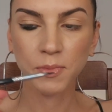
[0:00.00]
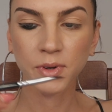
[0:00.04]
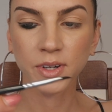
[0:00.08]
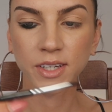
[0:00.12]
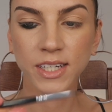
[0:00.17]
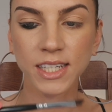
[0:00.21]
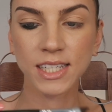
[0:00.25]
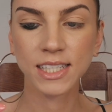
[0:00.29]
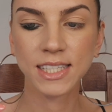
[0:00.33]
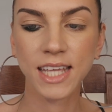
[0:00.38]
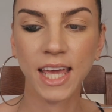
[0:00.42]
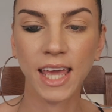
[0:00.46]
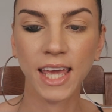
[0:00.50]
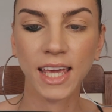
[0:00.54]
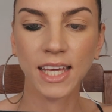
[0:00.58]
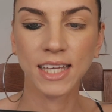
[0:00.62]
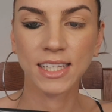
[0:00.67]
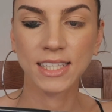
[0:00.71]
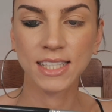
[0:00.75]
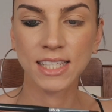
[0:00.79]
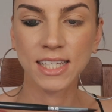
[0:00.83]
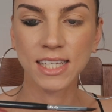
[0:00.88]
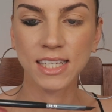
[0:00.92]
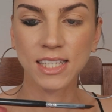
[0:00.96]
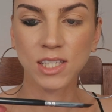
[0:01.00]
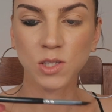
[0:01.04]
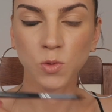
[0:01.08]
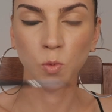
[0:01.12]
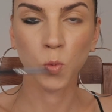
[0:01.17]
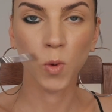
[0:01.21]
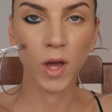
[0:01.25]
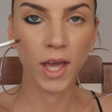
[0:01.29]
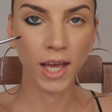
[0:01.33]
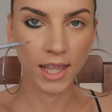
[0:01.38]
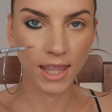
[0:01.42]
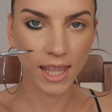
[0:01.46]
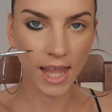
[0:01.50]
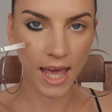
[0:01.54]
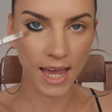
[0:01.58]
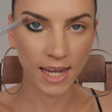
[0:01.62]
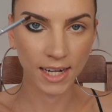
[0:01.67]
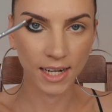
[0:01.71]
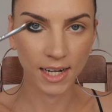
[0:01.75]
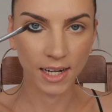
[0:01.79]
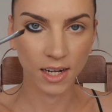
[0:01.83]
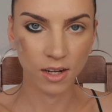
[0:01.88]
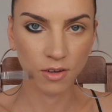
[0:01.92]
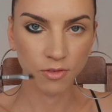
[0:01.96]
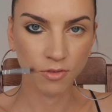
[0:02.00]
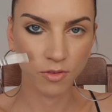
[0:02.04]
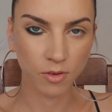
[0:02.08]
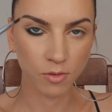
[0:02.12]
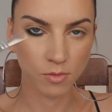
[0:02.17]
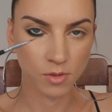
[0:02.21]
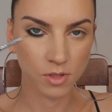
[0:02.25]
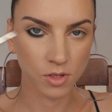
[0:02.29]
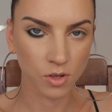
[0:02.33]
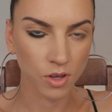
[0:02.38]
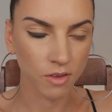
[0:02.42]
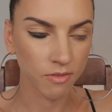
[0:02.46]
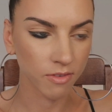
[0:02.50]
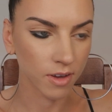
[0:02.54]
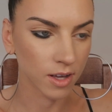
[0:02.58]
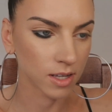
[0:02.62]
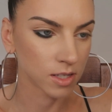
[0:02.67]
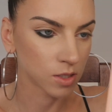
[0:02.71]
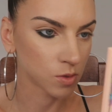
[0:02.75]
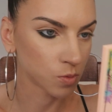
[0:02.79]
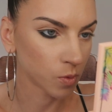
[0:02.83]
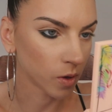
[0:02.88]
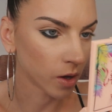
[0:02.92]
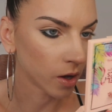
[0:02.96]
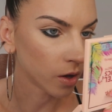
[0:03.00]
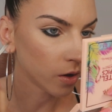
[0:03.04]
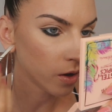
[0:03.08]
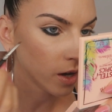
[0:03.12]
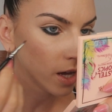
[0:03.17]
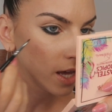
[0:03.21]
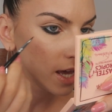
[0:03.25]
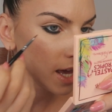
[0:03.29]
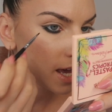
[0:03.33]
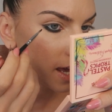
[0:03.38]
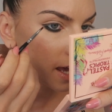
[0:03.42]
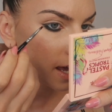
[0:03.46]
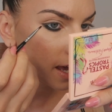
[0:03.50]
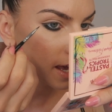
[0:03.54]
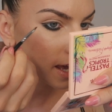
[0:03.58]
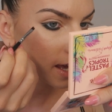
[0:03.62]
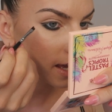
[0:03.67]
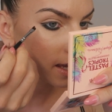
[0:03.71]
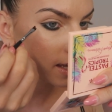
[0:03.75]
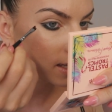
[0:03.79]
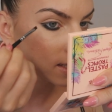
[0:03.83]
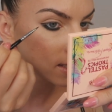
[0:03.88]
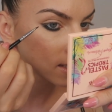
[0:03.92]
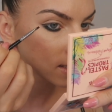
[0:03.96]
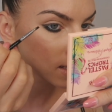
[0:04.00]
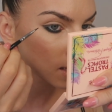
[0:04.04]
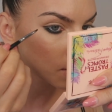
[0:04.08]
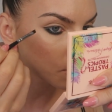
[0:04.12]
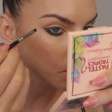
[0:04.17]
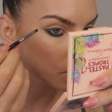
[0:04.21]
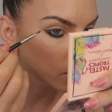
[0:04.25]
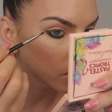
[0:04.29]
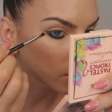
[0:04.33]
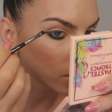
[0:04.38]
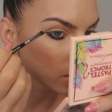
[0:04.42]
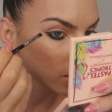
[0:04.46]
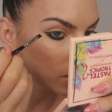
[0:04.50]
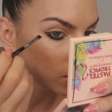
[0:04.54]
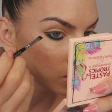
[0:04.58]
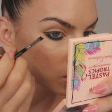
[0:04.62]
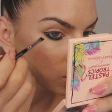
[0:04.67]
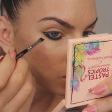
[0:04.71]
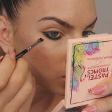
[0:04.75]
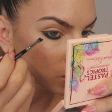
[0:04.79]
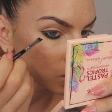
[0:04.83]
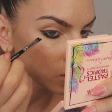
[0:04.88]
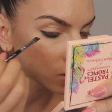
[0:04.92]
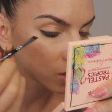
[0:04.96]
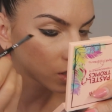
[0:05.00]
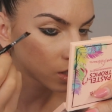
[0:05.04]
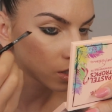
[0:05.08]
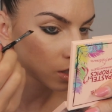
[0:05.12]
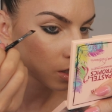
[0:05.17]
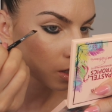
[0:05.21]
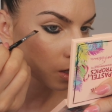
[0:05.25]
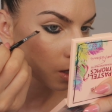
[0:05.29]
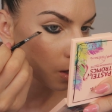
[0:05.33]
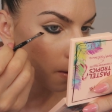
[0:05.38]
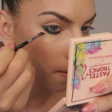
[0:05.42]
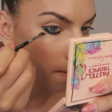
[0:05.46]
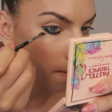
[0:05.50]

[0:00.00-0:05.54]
I'm gonna take this wing liner from Zoeva as well, and I'm gonna just